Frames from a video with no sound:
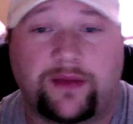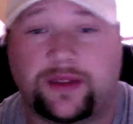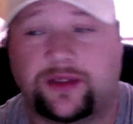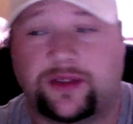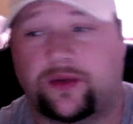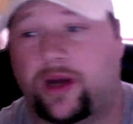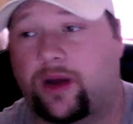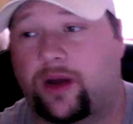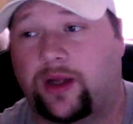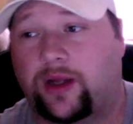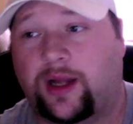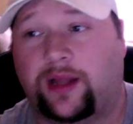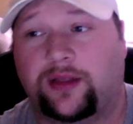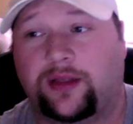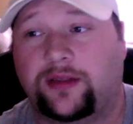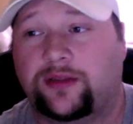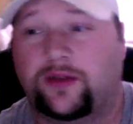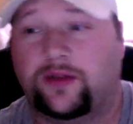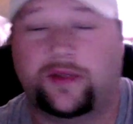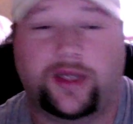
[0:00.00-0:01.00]
So I
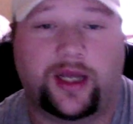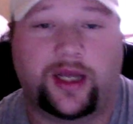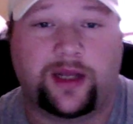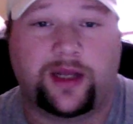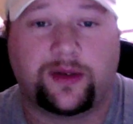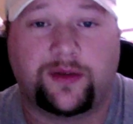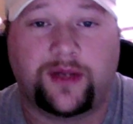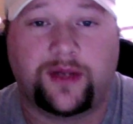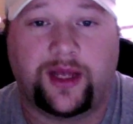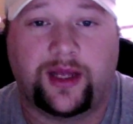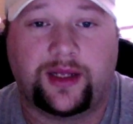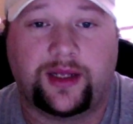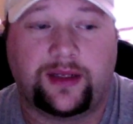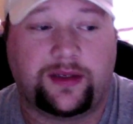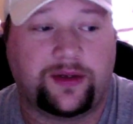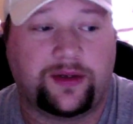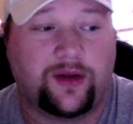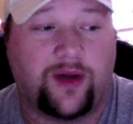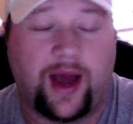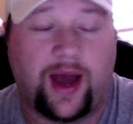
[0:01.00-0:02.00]
looked on the internet,
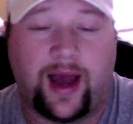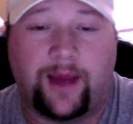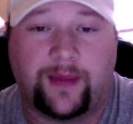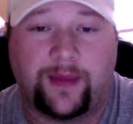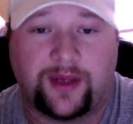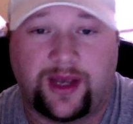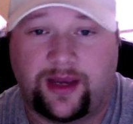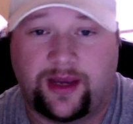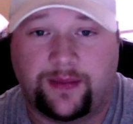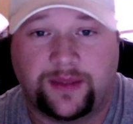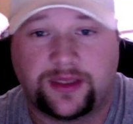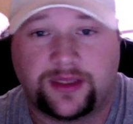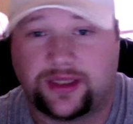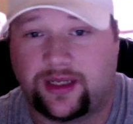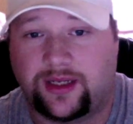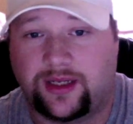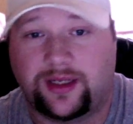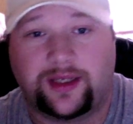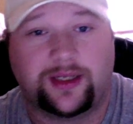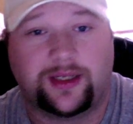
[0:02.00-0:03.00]

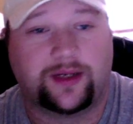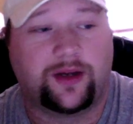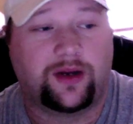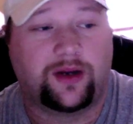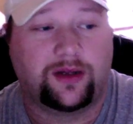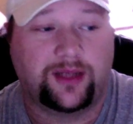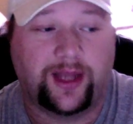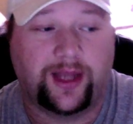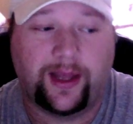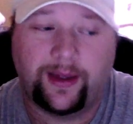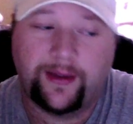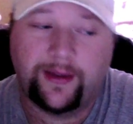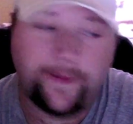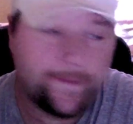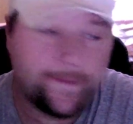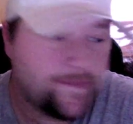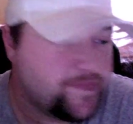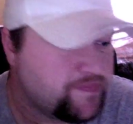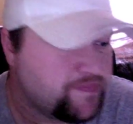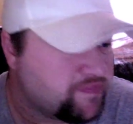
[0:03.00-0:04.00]
Amazon and all that.
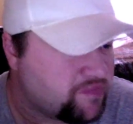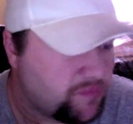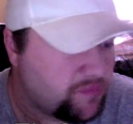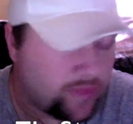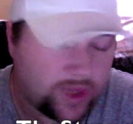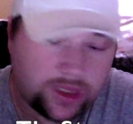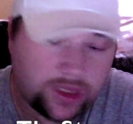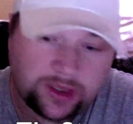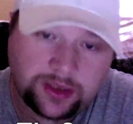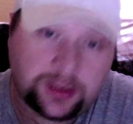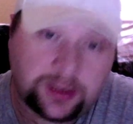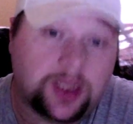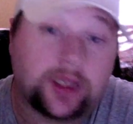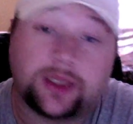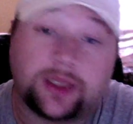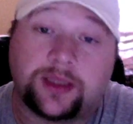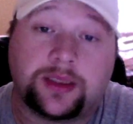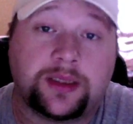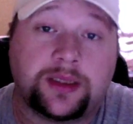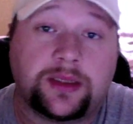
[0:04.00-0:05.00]

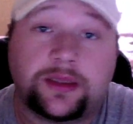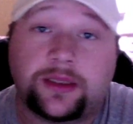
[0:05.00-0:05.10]
Nothing.